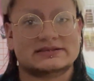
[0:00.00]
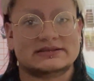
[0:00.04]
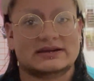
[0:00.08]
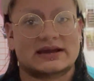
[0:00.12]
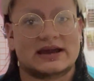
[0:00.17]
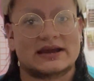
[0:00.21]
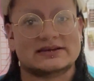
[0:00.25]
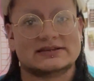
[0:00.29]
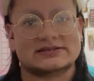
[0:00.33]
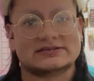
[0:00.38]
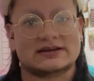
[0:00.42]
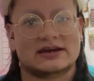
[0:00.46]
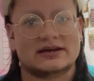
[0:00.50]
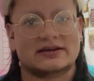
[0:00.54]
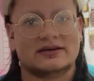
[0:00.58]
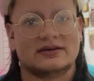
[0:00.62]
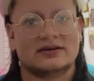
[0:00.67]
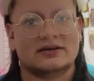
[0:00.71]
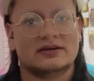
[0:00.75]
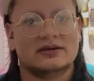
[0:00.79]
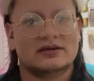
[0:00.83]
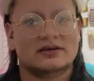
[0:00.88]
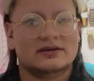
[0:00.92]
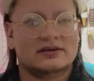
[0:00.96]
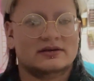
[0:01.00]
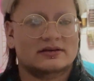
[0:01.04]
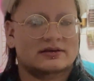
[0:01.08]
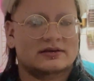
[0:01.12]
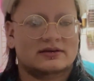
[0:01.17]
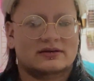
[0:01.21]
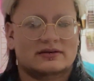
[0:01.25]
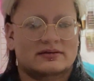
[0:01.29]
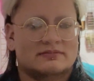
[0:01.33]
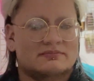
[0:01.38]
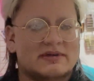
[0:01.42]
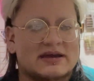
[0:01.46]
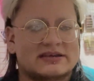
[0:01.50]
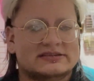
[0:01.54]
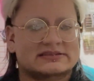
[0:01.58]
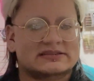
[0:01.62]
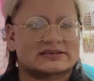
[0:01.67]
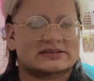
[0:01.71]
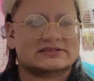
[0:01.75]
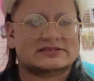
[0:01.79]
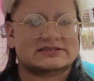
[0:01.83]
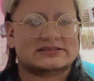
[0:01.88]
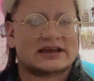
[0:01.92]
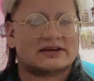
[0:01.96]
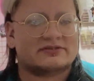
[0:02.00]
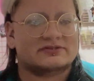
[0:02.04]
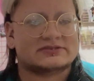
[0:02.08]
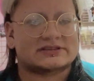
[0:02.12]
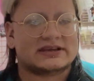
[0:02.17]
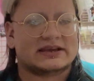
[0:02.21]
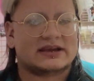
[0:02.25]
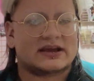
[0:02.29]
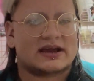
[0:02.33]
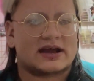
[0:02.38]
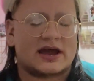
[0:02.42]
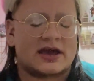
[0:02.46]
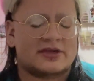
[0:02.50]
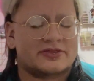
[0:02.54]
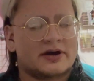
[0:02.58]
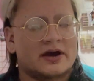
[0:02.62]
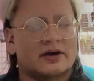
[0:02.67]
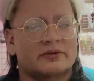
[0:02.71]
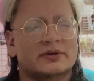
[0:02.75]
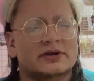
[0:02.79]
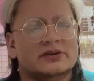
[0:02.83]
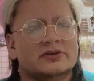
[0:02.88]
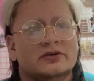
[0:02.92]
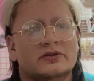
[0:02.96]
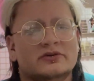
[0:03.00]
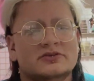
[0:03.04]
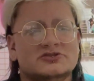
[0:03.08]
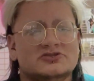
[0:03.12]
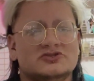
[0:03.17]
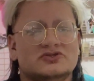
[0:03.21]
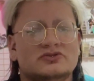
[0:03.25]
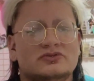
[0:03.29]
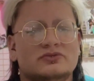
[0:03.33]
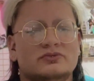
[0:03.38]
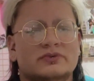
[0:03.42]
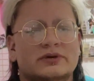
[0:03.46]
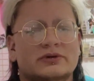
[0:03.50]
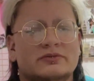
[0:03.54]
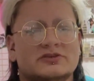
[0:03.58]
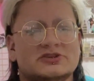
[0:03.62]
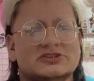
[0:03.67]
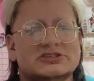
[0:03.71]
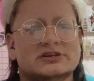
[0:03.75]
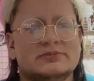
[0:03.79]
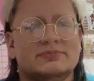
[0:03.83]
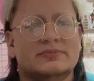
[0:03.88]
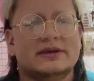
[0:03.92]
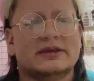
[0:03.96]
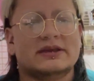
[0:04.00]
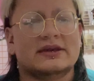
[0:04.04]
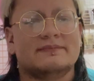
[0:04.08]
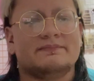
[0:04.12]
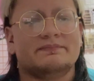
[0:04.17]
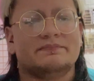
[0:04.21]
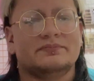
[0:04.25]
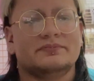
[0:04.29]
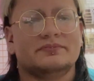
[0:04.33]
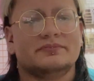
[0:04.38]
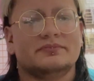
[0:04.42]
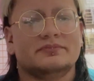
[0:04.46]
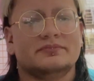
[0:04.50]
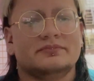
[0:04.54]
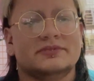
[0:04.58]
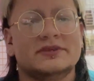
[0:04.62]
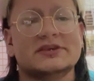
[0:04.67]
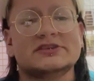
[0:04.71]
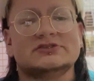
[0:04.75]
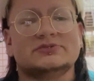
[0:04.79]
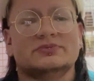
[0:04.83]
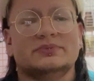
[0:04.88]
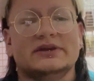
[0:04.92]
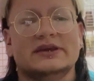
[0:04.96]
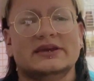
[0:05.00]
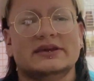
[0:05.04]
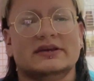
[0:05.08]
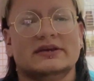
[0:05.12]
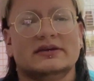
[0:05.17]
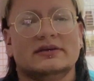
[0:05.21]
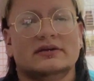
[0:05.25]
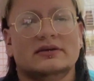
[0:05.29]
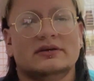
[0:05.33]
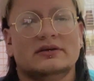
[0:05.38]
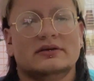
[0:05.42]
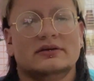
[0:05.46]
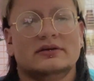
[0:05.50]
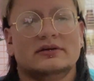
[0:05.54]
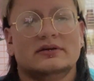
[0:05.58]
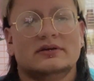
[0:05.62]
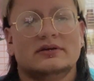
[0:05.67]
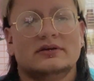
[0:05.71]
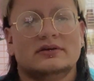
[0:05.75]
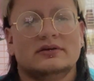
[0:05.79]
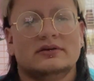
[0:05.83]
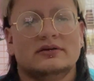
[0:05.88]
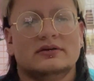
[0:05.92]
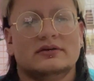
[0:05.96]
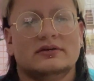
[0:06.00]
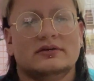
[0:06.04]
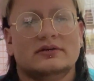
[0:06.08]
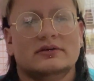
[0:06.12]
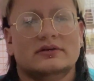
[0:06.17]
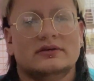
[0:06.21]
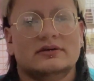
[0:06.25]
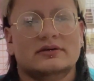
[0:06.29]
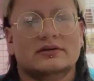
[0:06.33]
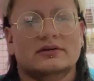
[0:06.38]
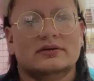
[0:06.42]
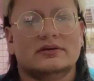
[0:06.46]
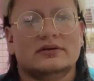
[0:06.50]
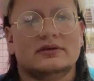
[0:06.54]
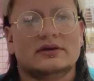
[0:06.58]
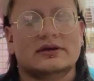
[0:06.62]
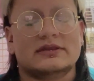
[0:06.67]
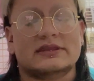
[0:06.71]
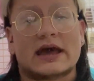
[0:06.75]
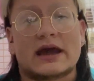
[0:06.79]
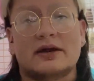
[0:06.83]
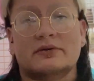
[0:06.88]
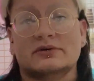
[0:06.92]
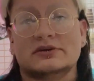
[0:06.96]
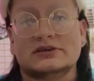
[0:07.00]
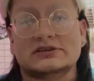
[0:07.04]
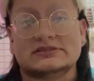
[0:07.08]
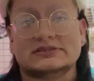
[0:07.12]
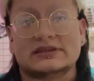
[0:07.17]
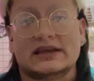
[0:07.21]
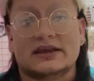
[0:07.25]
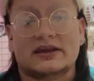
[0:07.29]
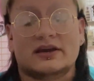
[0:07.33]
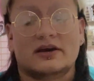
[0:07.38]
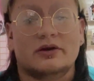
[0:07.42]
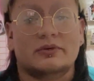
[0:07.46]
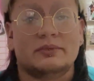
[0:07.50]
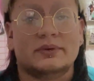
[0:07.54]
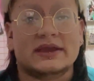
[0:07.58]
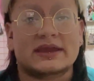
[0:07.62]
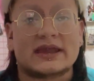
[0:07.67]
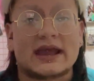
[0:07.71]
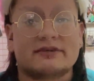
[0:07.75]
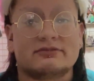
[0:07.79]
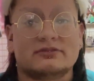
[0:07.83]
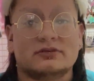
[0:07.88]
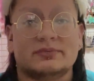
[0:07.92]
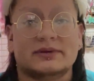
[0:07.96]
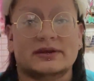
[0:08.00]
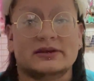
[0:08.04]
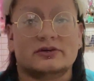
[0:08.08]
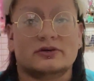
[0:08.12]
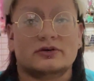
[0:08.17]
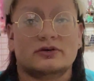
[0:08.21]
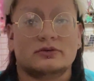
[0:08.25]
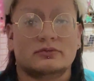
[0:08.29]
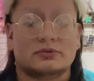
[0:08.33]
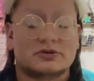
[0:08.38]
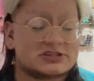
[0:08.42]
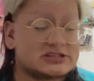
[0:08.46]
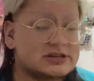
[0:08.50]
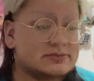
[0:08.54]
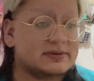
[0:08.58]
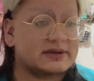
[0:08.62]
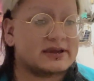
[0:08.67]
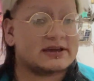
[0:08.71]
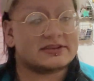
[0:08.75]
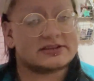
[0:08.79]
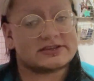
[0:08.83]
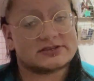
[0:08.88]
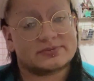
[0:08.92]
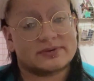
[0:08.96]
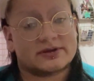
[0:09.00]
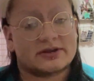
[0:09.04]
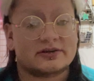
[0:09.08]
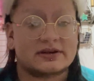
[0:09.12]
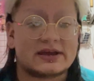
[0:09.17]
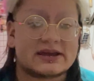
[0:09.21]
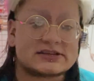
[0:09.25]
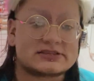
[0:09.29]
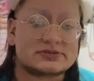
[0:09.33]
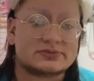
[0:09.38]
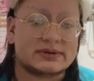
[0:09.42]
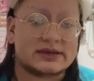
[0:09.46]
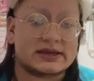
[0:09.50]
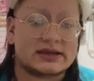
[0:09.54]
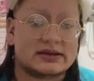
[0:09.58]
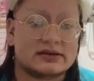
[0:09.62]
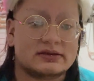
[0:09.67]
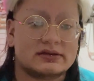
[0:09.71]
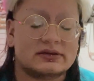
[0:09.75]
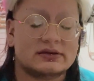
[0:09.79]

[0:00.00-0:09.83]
And I just got a message that was like, I thought we told you we were shipping it this week. And that was like a week after being told we're shipping it this week or next week.